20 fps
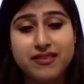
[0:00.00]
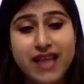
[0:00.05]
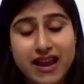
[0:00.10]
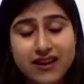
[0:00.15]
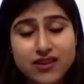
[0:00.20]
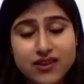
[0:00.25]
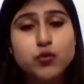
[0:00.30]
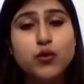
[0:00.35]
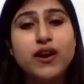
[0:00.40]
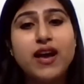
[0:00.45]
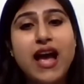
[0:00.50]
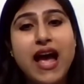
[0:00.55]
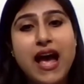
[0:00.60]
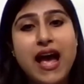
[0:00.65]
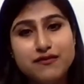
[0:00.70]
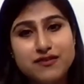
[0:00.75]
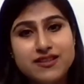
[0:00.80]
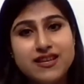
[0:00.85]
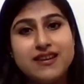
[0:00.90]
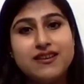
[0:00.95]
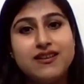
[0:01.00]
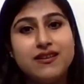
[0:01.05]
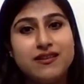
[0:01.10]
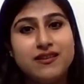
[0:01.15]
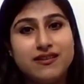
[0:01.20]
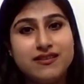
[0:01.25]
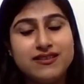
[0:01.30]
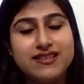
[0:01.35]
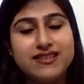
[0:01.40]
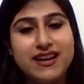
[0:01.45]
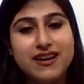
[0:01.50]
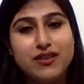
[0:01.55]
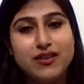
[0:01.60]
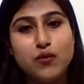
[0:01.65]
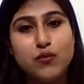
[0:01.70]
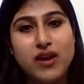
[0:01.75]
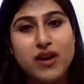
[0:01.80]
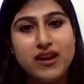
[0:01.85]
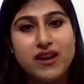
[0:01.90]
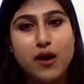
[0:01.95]
that is what I have said in
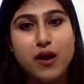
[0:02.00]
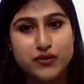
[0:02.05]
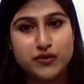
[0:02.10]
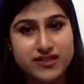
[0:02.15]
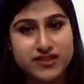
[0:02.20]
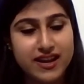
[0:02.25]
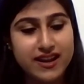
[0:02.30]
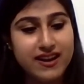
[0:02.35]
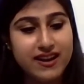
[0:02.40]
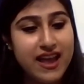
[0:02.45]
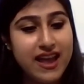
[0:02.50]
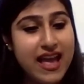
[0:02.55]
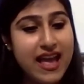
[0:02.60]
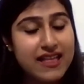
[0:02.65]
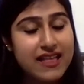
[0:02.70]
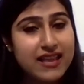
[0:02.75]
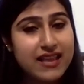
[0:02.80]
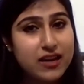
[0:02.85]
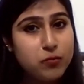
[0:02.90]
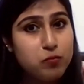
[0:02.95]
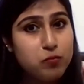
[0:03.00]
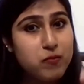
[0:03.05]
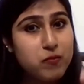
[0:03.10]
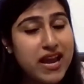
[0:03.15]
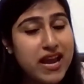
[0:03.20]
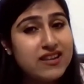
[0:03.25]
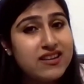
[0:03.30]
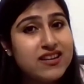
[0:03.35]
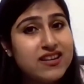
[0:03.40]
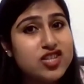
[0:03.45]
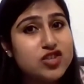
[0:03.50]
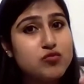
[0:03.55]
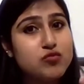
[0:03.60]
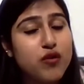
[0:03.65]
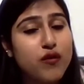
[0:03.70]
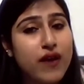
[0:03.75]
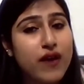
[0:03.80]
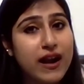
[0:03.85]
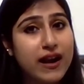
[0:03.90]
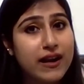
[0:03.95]
the very outset, that patents
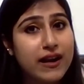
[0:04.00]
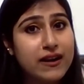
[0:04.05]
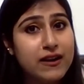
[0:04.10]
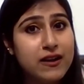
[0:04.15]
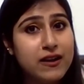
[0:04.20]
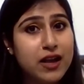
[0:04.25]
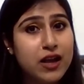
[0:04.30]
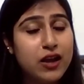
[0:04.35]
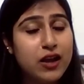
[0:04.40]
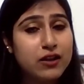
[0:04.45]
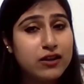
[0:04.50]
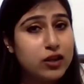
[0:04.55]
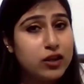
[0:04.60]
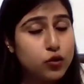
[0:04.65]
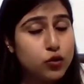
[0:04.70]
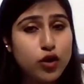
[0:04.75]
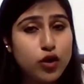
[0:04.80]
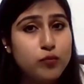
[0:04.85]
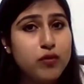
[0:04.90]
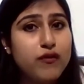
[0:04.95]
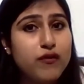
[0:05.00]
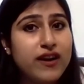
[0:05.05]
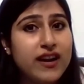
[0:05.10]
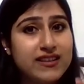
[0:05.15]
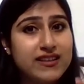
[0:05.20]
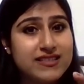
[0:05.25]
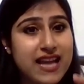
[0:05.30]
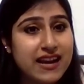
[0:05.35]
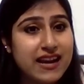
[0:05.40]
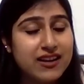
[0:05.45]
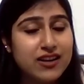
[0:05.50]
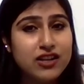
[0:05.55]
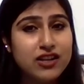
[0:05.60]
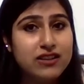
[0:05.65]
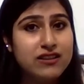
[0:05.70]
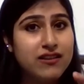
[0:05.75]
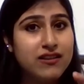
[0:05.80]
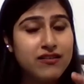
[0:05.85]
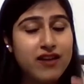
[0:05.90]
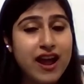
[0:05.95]
they do not provide
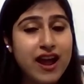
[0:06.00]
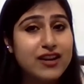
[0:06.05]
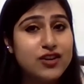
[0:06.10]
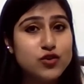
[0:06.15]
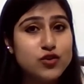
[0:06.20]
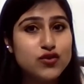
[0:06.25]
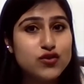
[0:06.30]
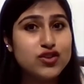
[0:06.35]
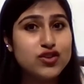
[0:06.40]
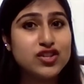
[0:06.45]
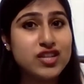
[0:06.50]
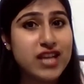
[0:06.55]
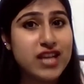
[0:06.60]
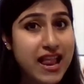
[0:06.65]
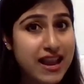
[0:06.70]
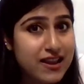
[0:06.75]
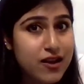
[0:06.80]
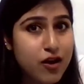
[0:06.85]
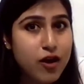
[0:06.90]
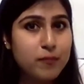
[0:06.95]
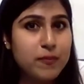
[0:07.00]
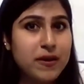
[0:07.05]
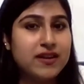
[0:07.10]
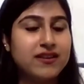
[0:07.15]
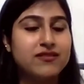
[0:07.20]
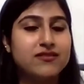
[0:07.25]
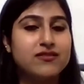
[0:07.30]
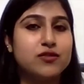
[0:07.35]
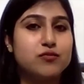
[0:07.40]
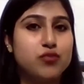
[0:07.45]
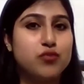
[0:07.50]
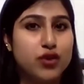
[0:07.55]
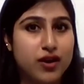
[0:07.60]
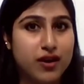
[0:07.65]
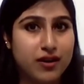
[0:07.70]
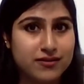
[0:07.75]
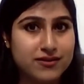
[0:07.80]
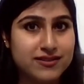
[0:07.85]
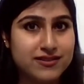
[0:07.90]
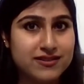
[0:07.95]
exactly the right to sell your patented
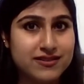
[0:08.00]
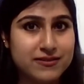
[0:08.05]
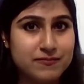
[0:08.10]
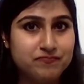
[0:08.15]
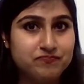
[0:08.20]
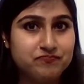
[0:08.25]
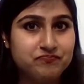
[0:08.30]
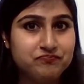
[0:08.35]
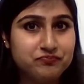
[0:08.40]
products.